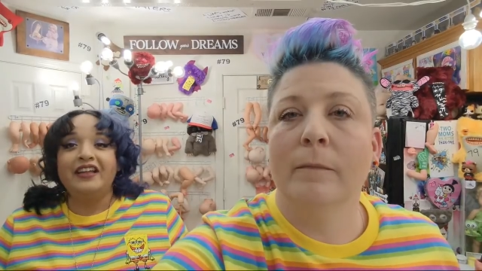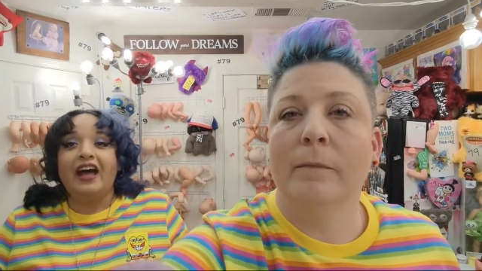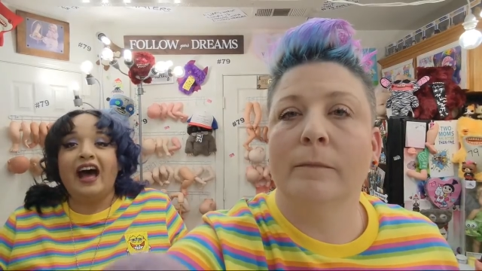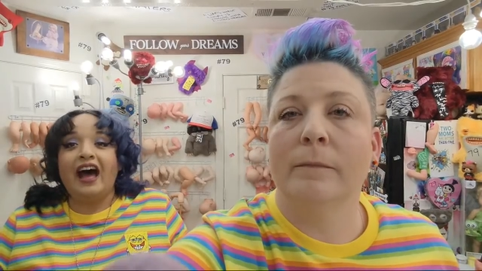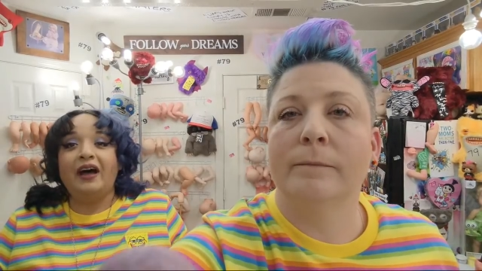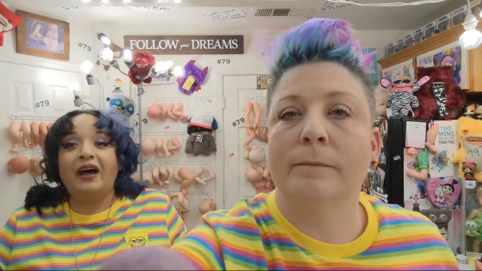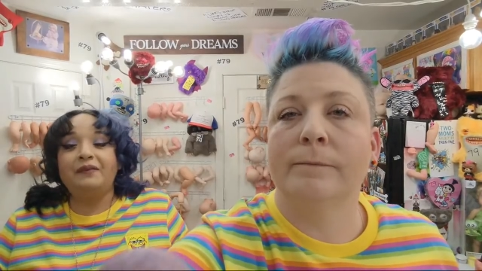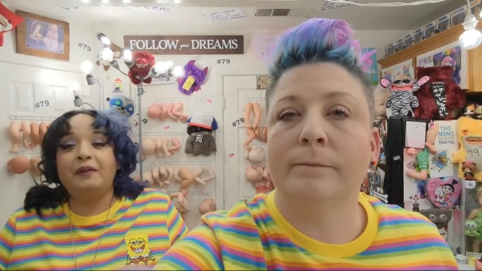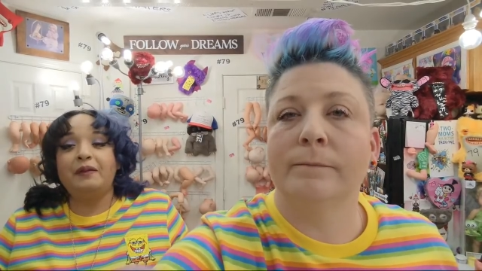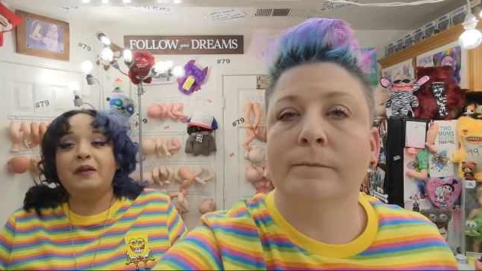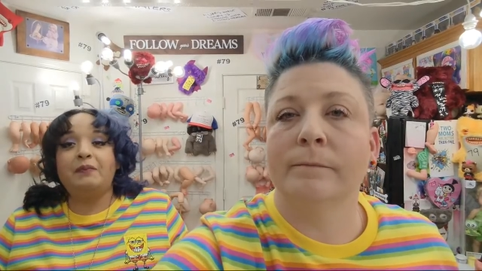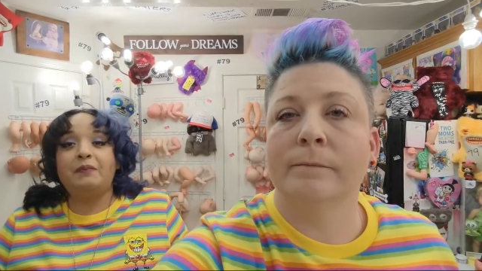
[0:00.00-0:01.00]
Speaker 1: um, the
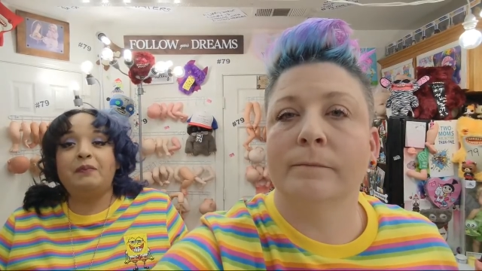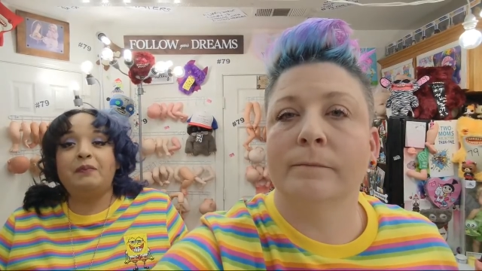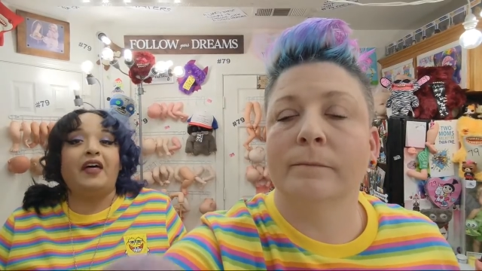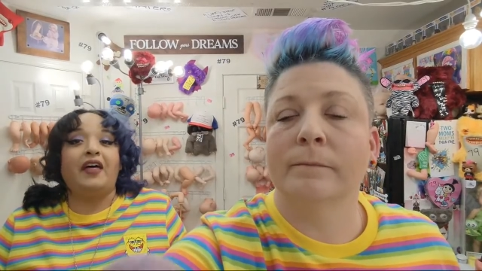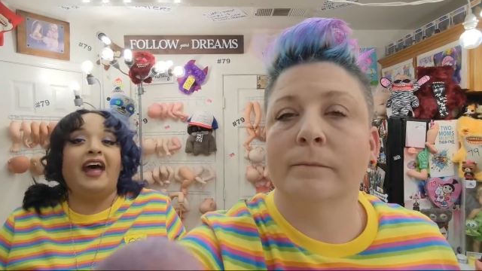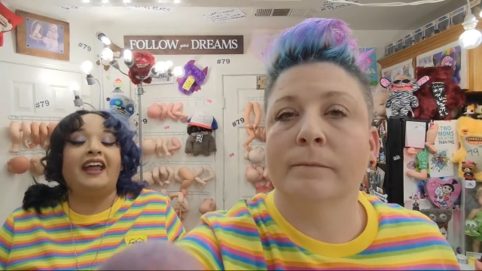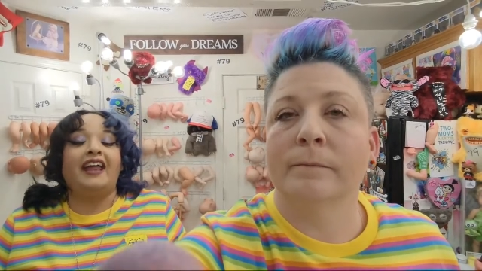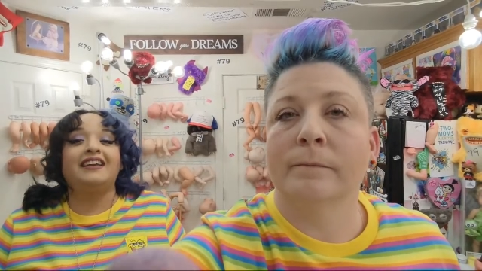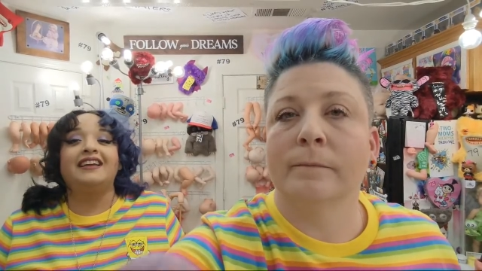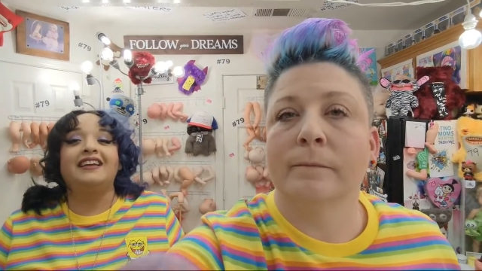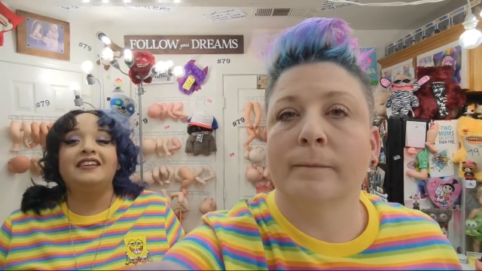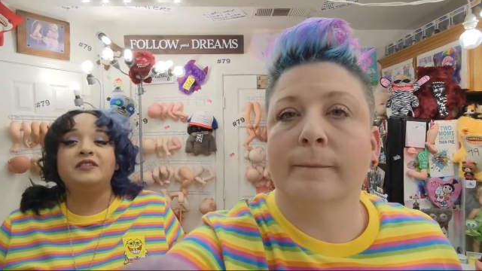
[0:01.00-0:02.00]
people that
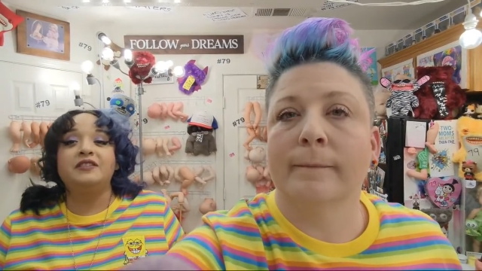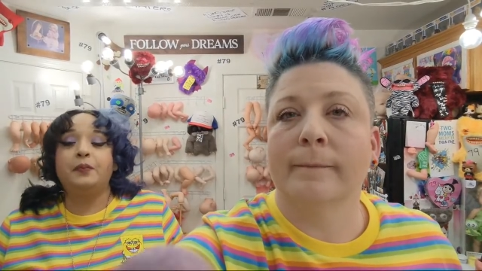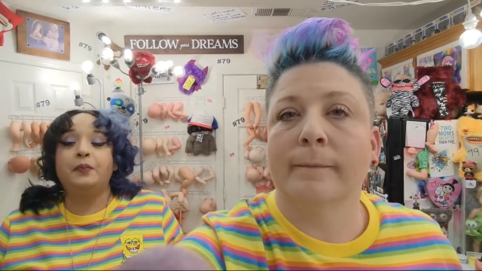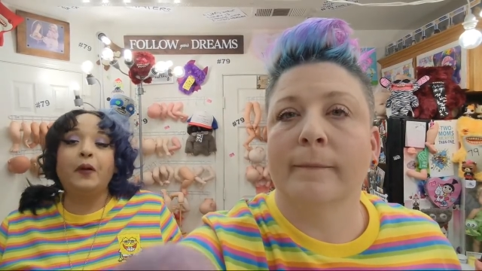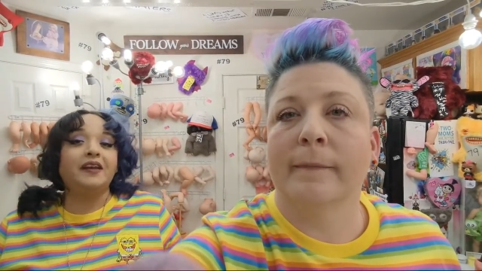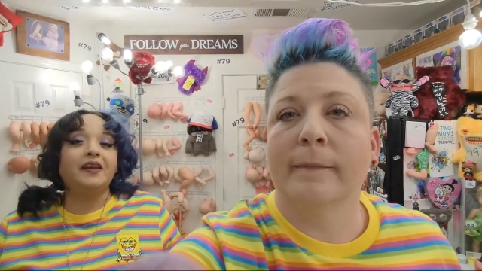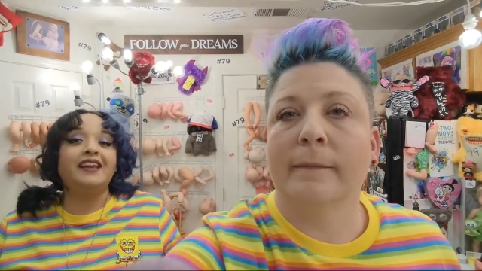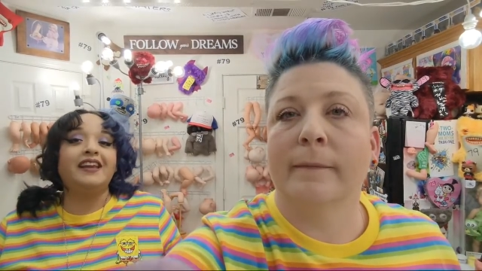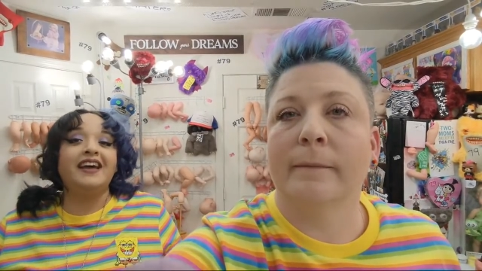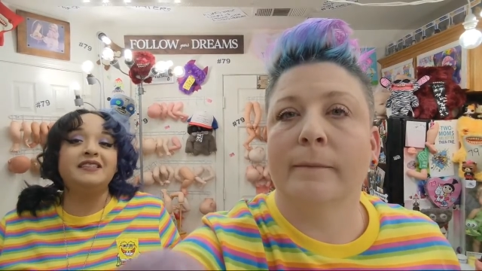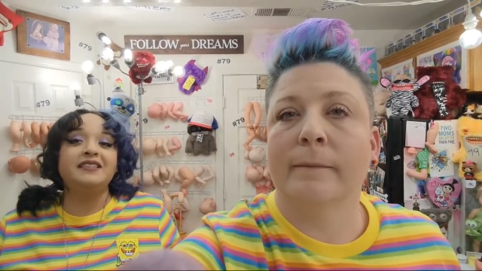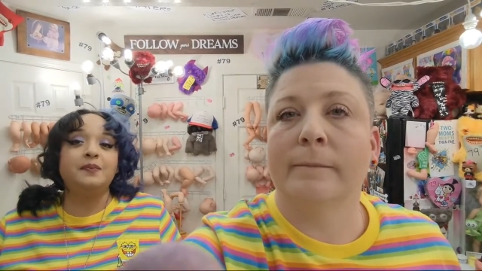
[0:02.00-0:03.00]
supported
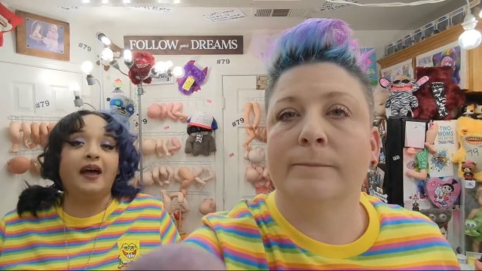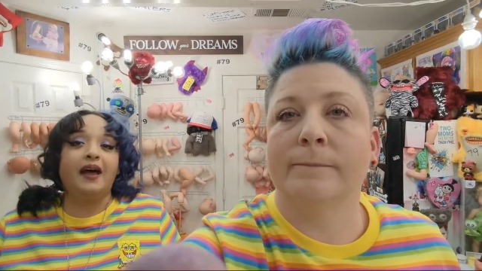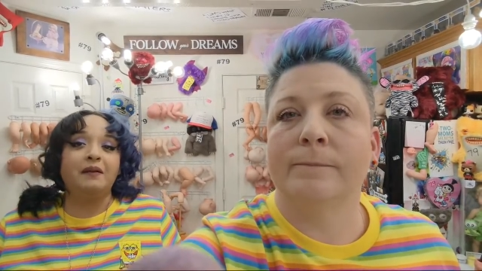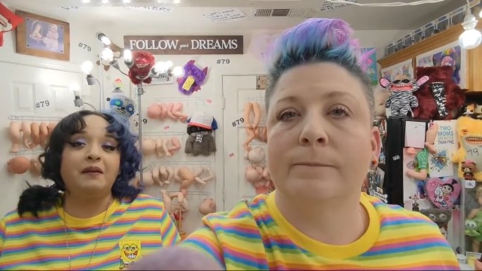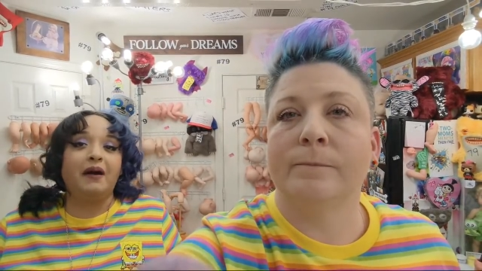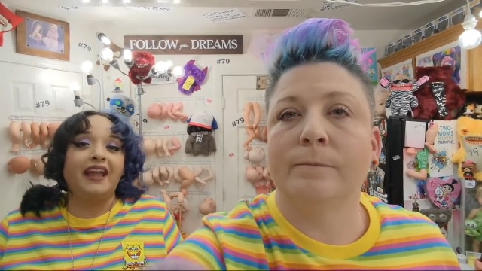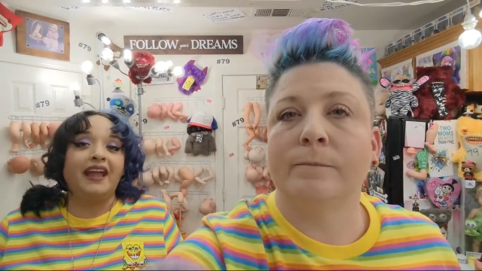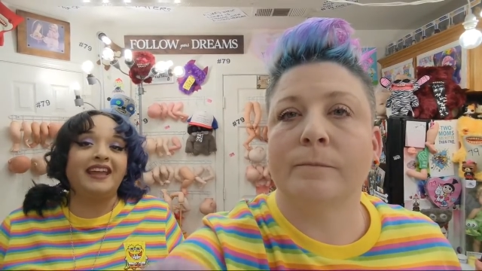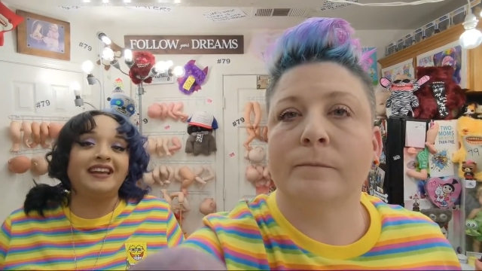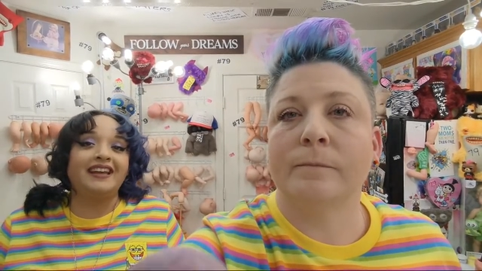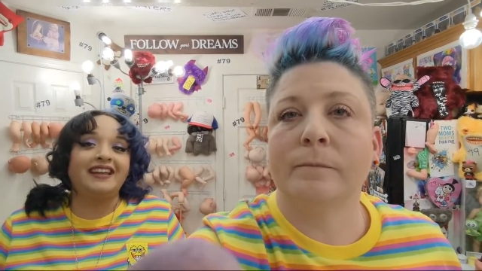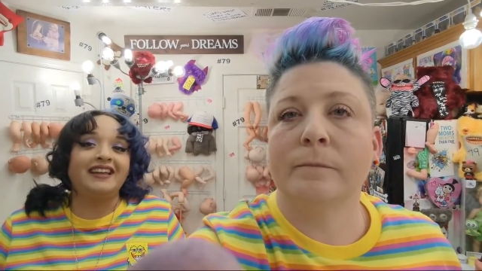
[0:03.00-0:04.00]
us by buying
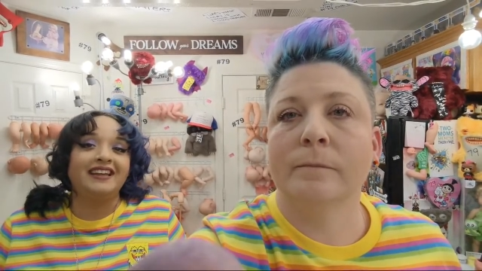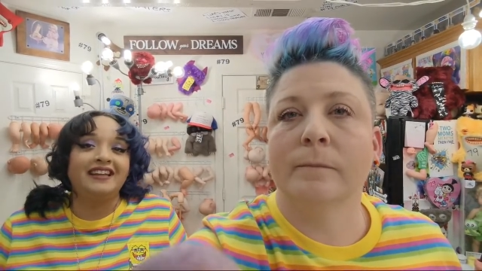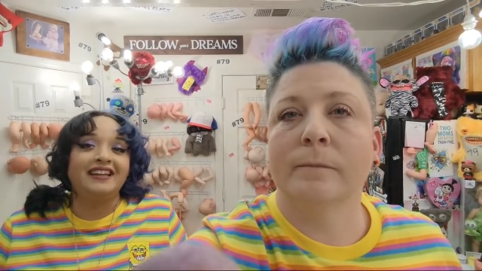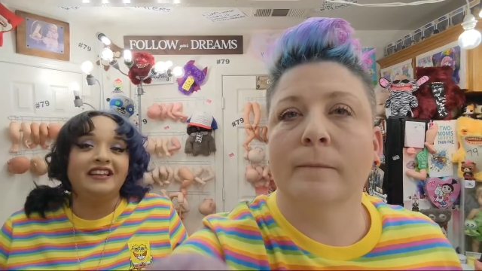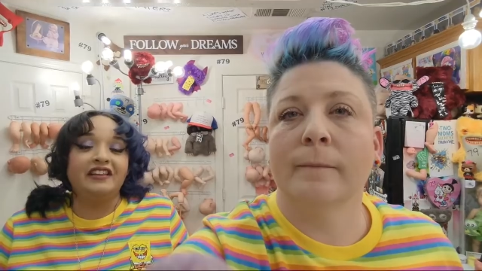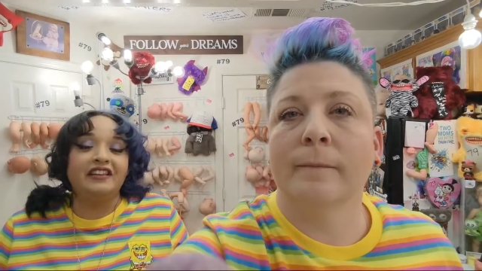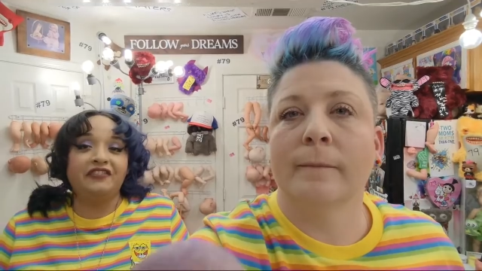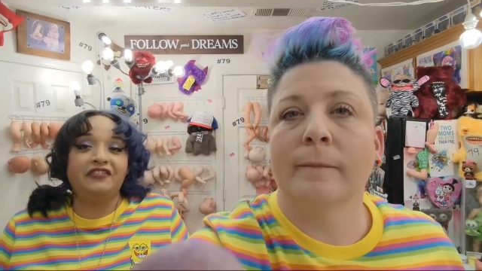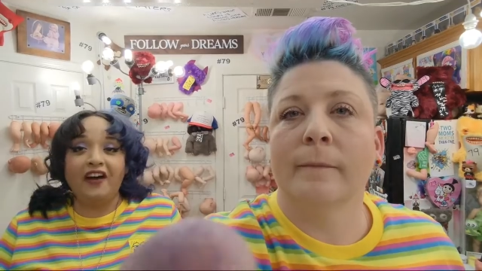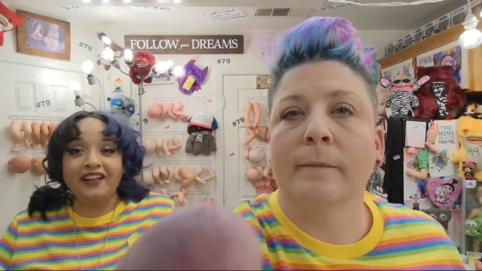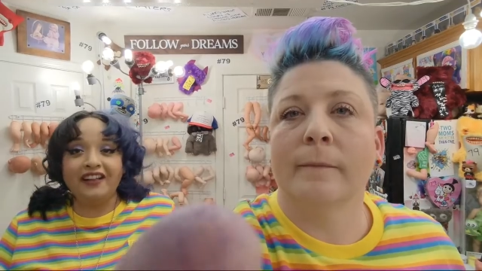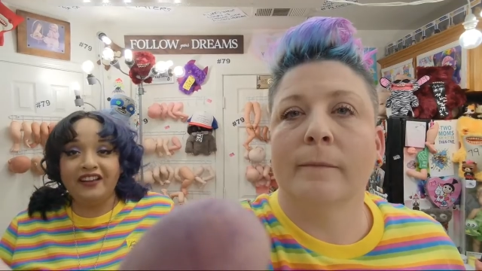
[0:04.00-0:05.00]
the
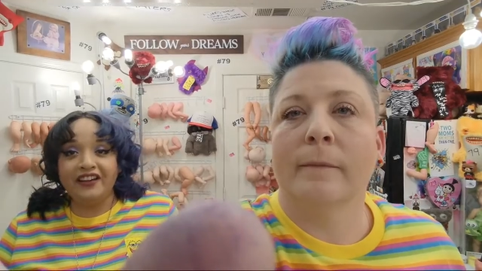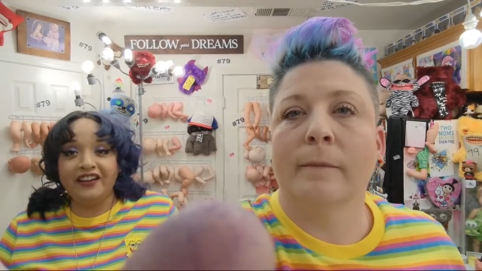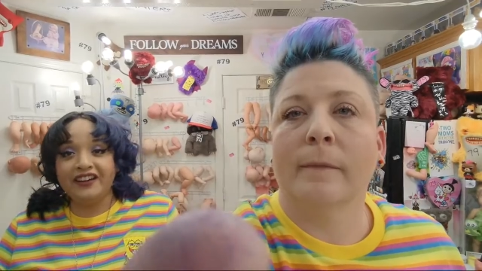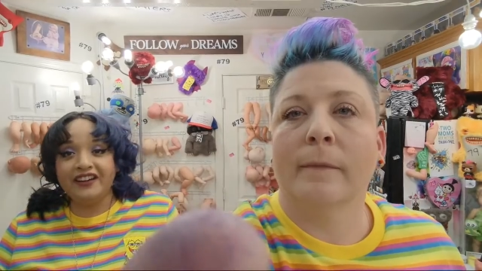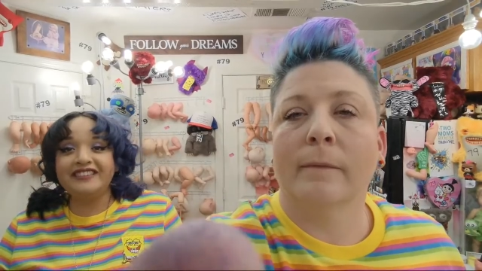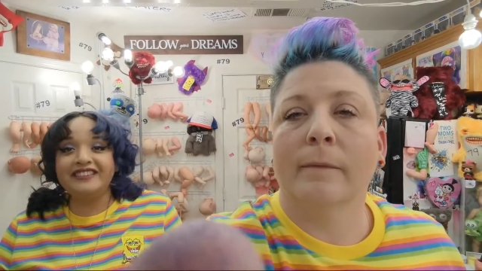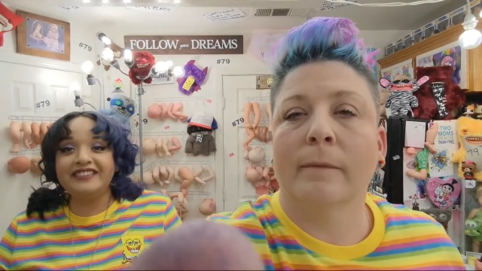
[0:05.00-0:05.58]
Fugglers.